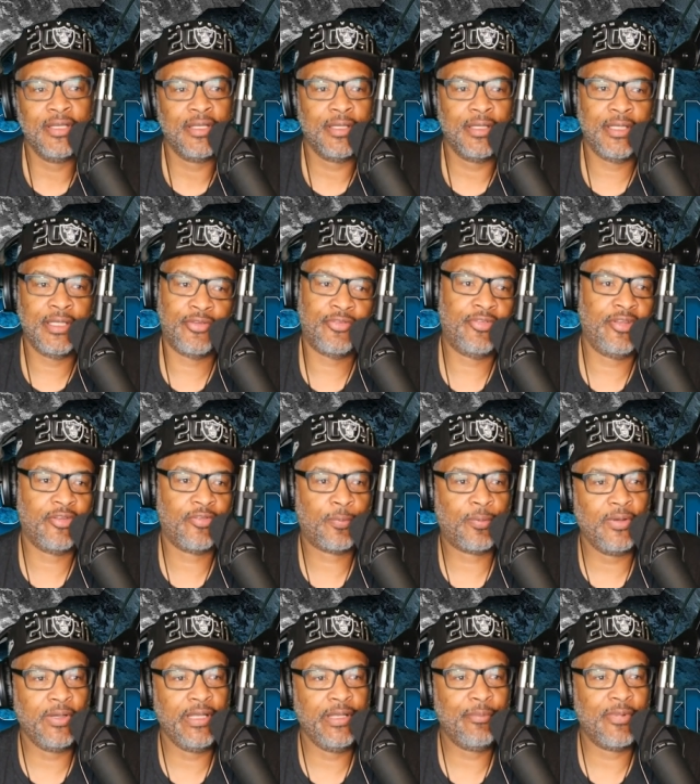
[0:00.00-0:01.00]
is just
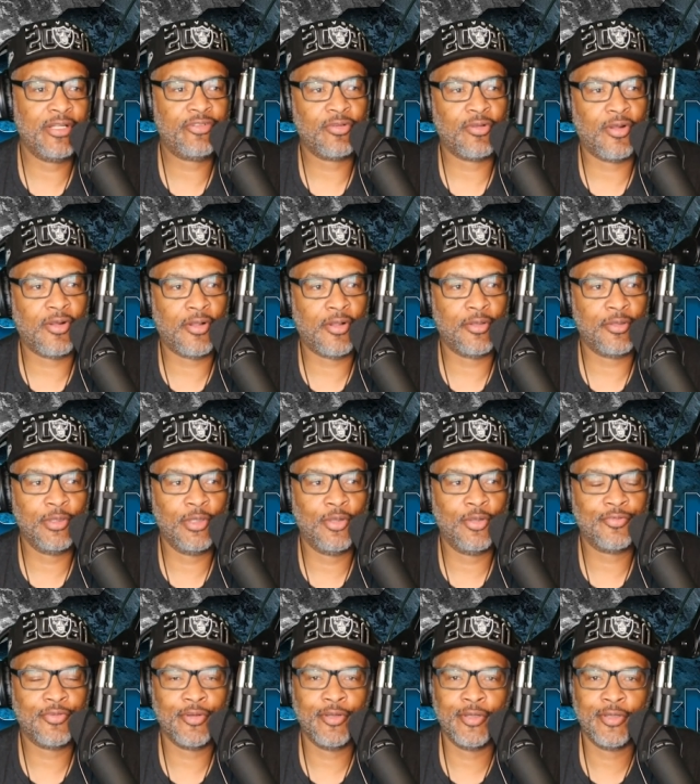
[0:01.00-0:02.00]
pretty much all
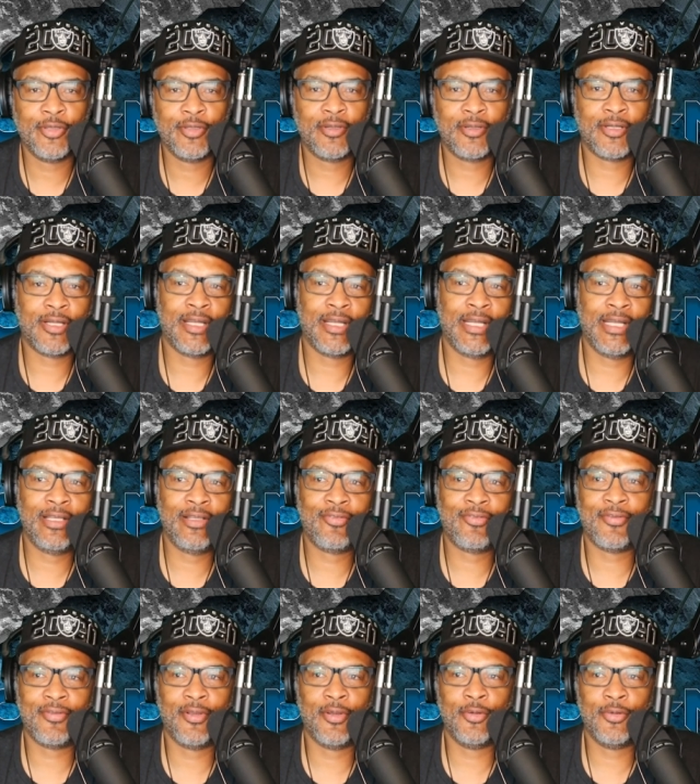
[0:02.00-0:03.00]
over. All right,
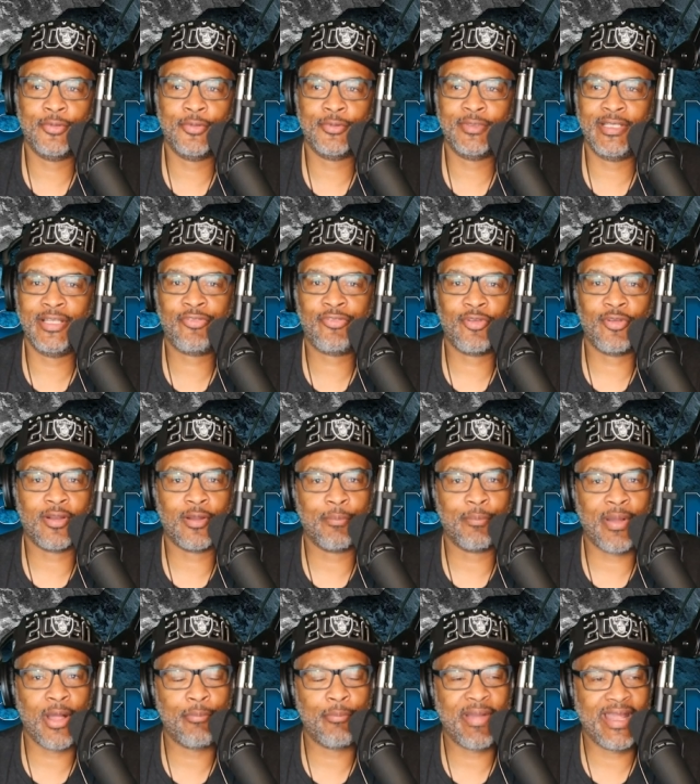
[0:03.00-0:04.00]
so let's talk
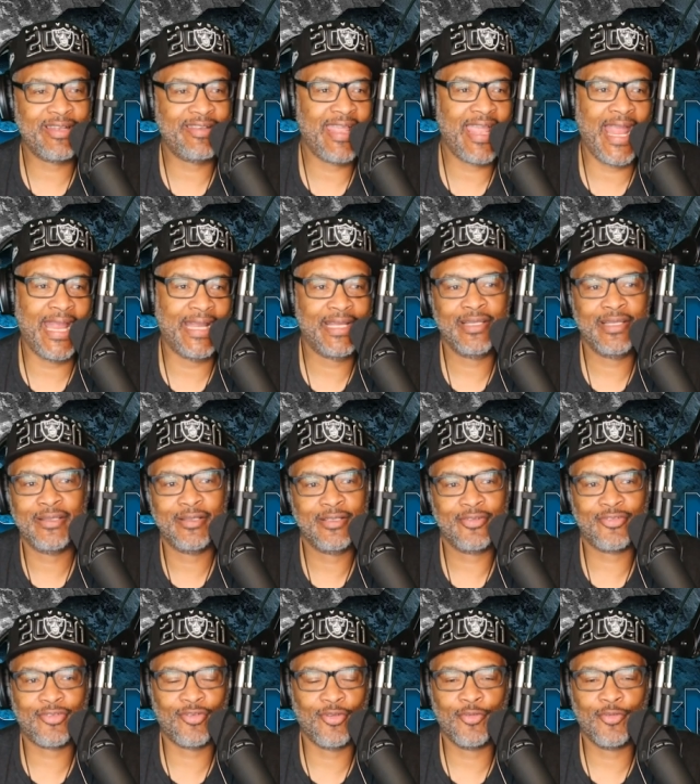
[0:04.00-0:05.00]
about my day
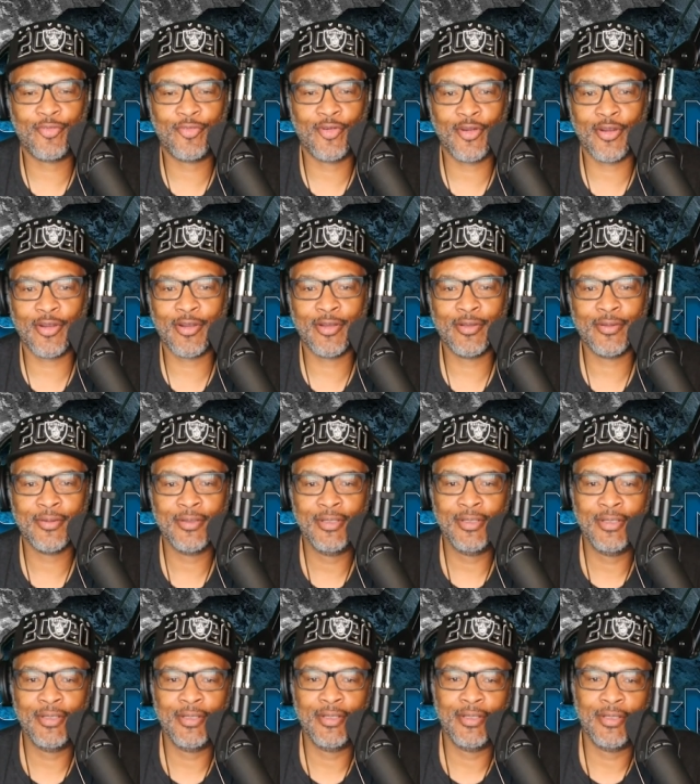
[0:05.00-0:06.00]
so far.
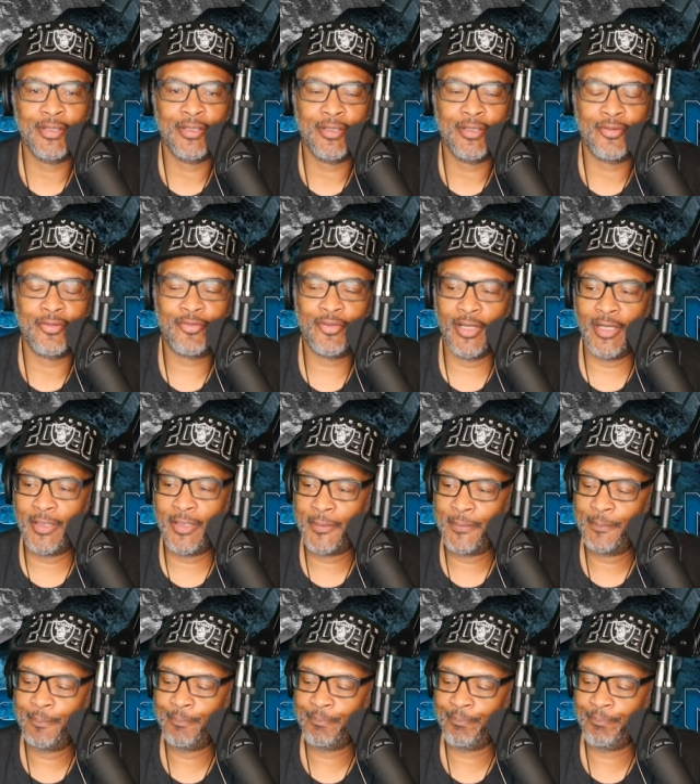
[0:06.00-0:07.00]

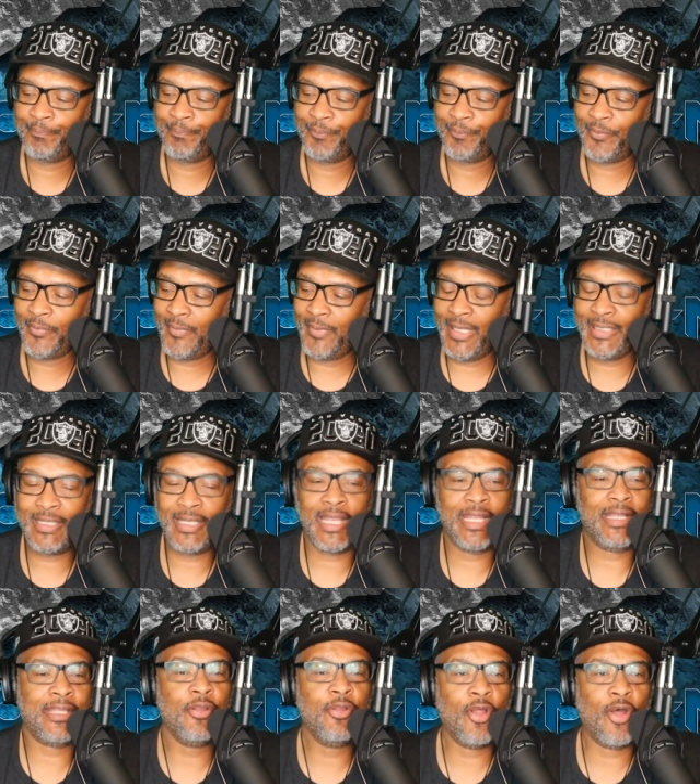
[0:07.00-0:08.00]
So,
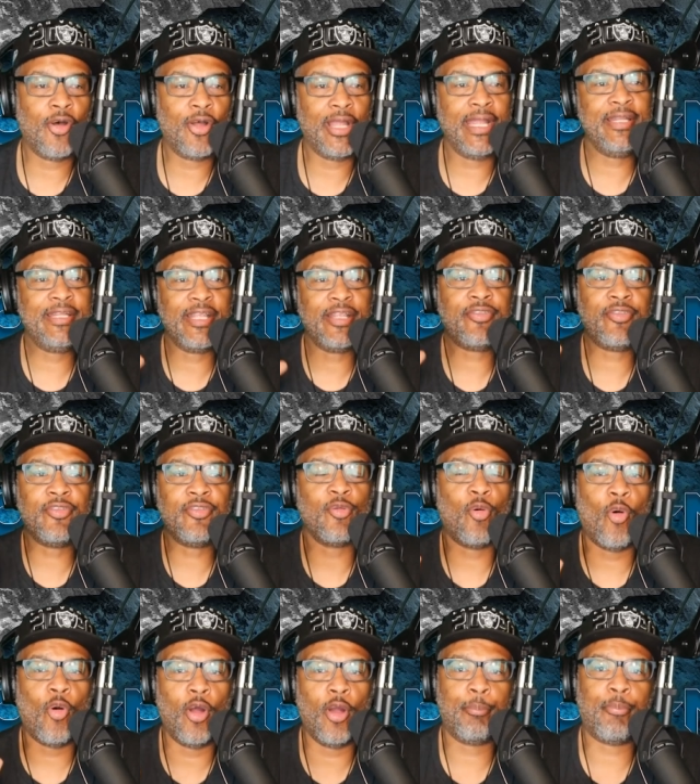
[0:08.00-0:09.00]
you know, and this is
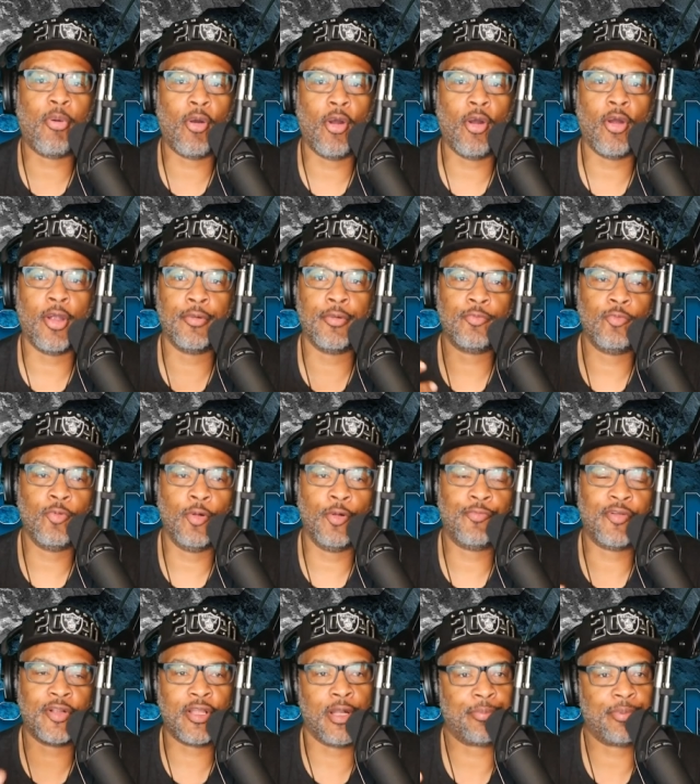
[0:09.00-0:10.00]
on par
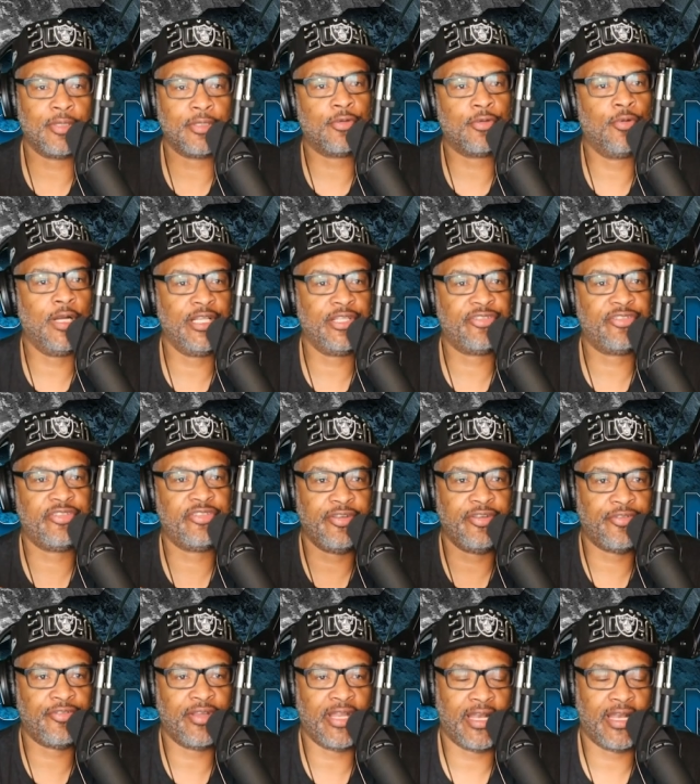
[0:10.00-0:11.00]
with a couple of
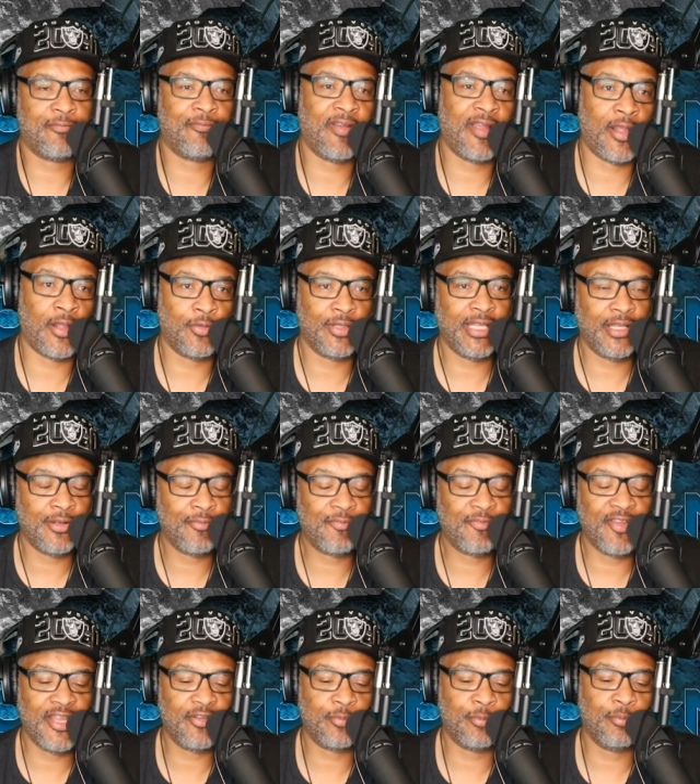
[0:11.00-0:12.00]
questions that I found in the
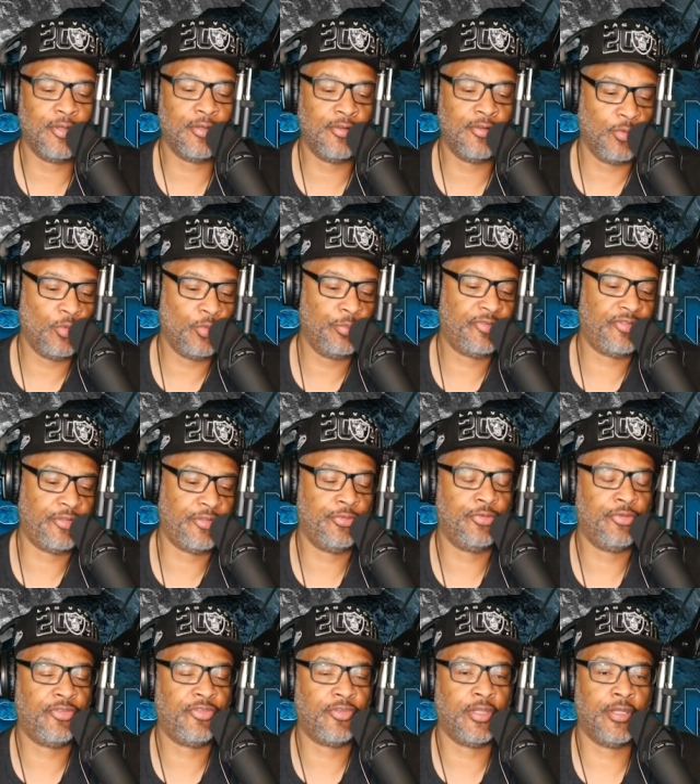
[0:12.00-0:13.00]
Facebook group
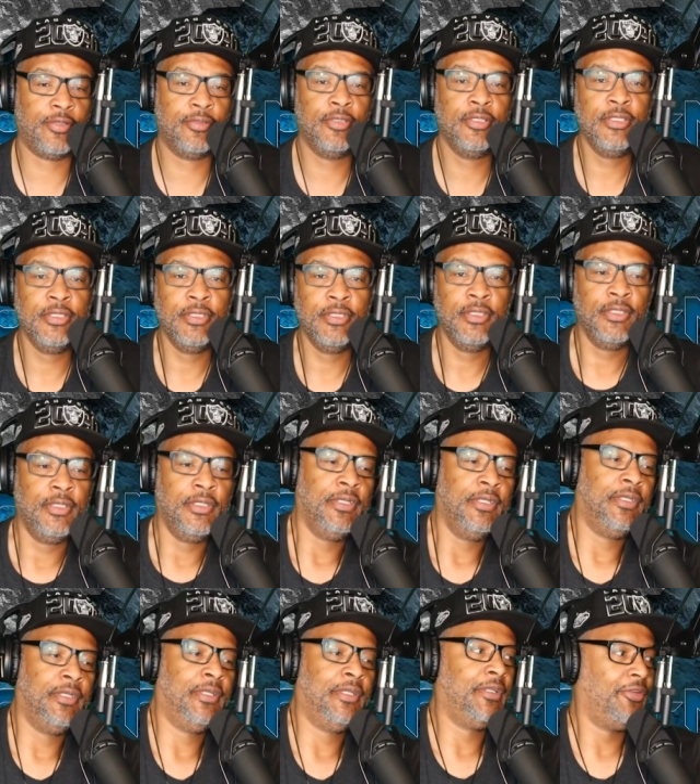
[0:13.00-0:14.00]
too. So,
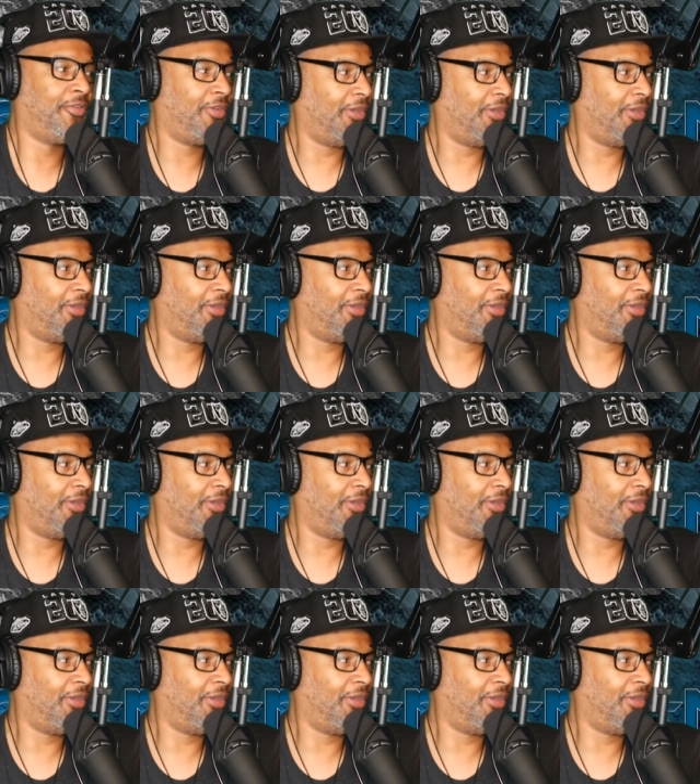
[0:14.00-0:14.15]
so